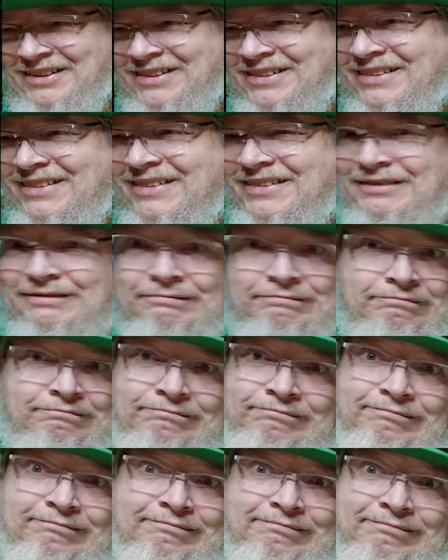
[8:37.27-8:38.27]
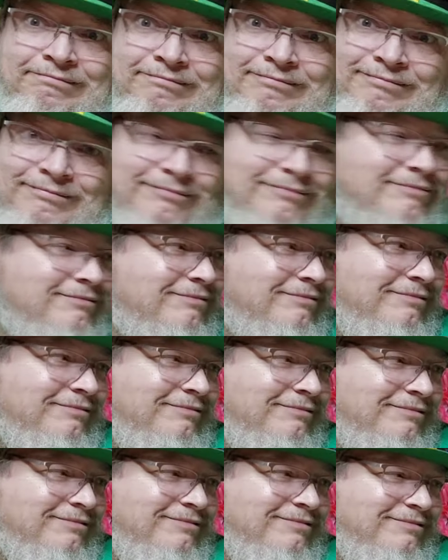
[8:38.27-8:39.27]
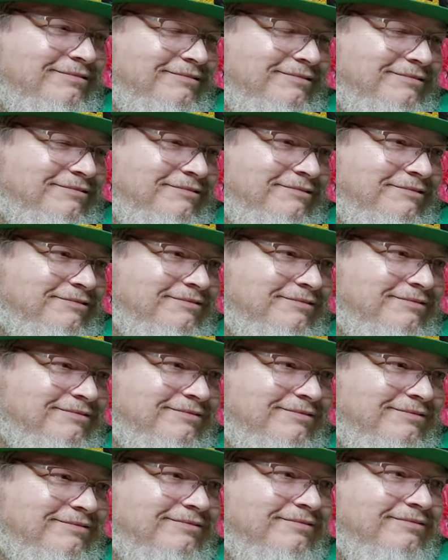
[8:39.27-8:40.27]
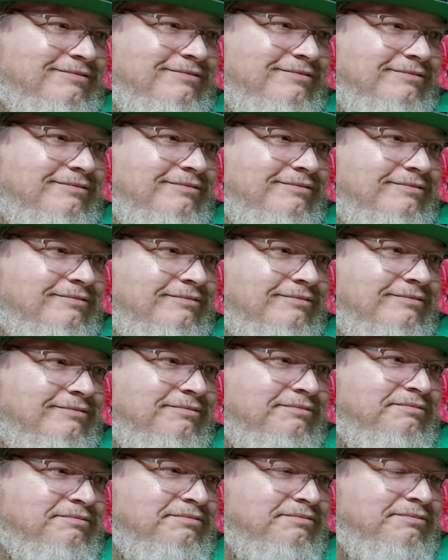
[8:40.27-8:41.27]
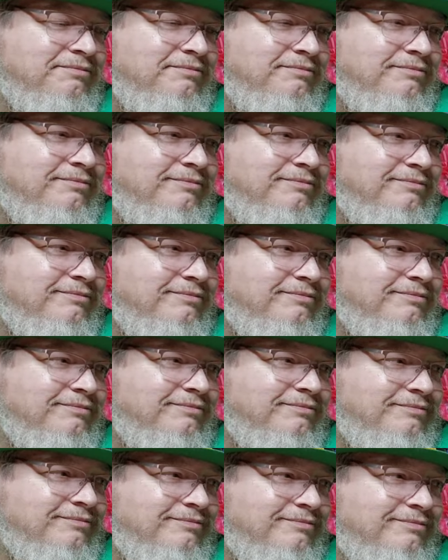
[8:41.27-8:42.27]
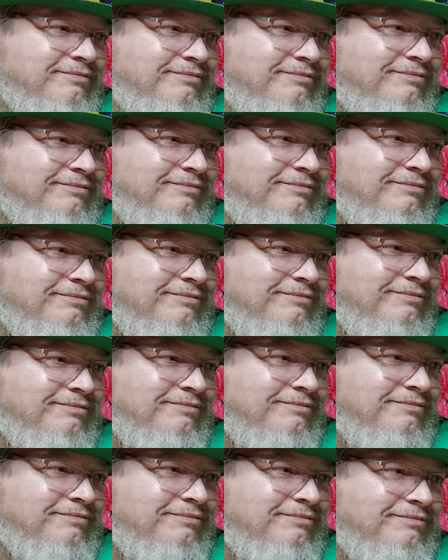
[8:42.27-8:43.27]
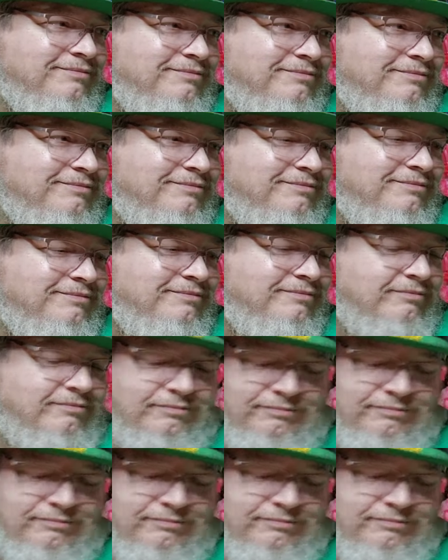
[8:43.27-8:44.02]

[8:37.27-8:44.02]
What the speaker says: (silent)